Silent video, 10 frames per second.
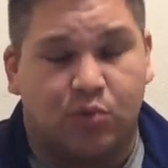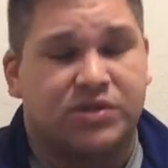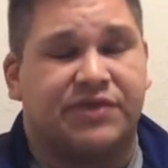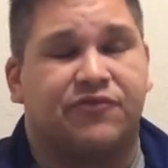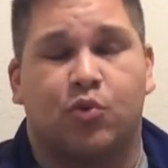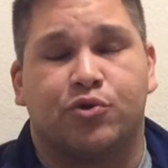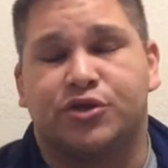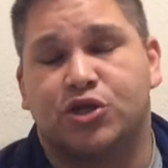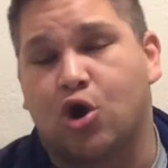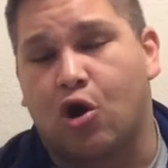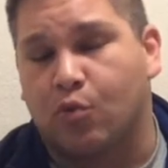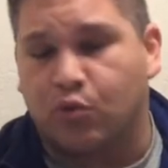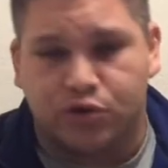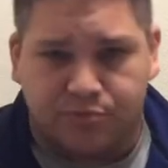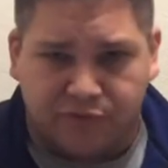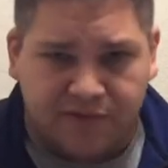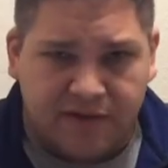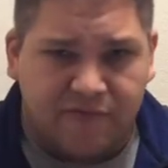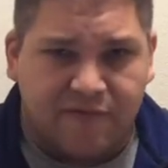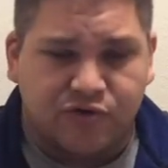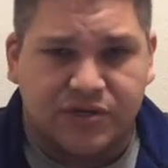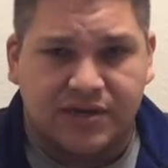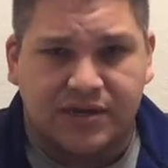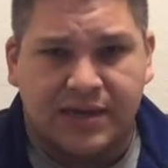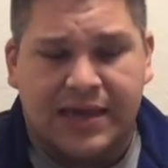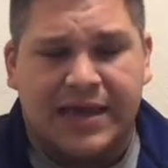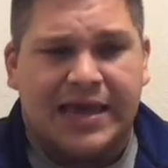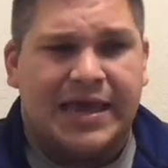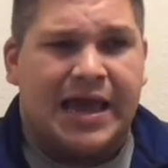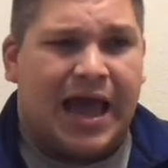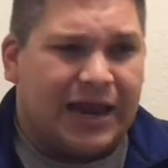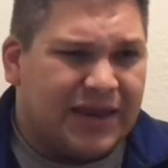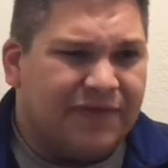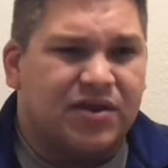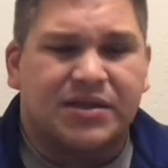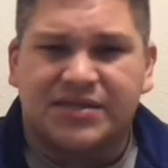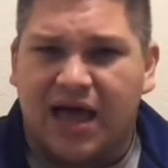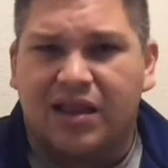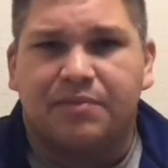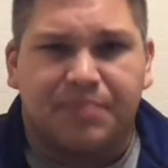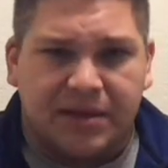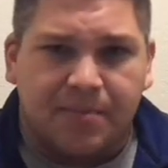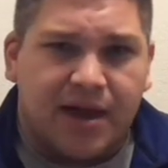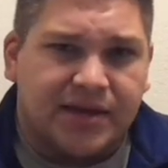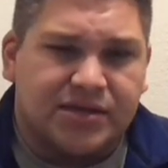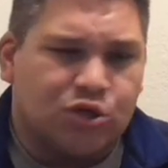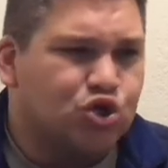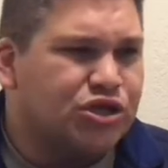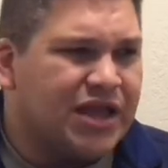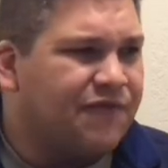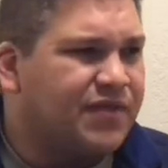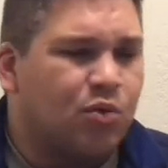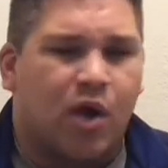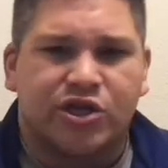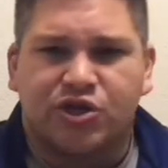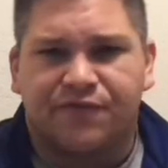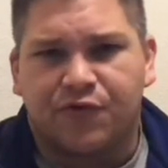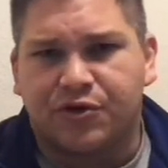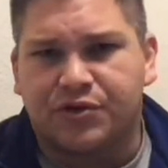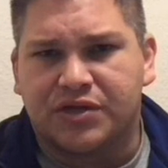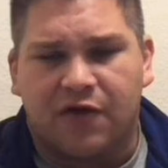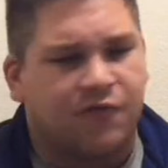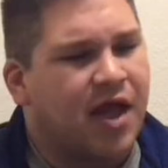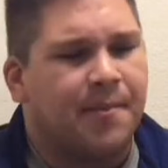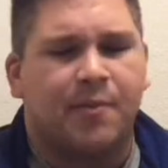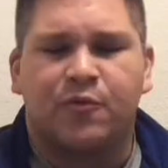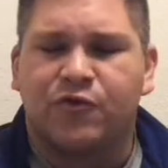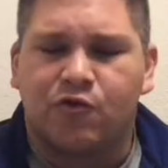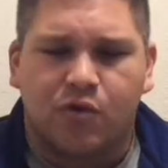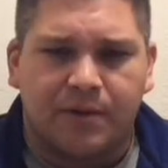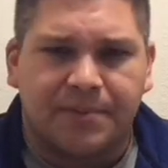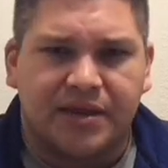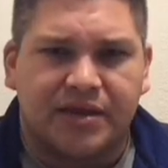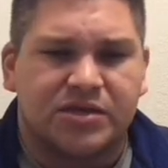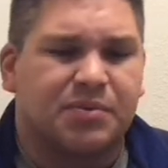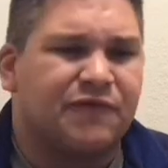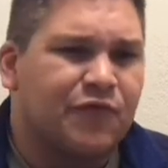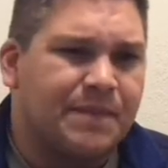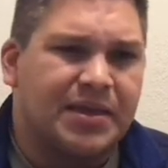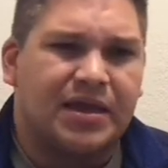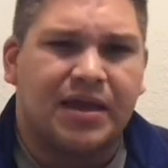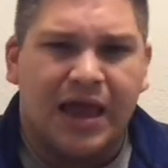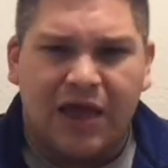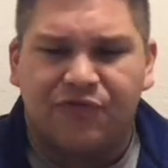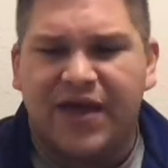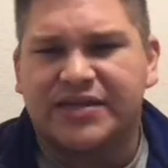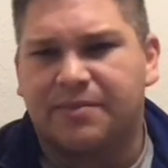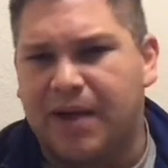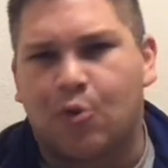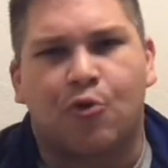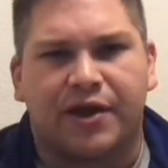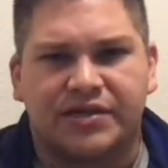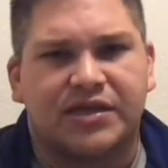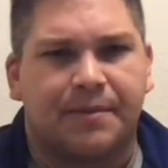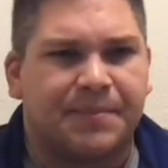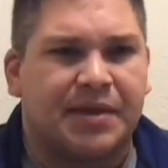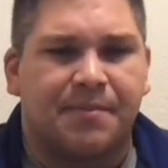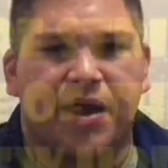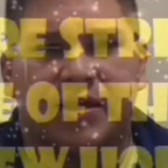It wasn't even the worst Star Wars movie I've ever seen. I'd give it a solid B-. You should definitely watch it for yourself. Come up with your own opinions. But for me, that's about where I sit, a B-.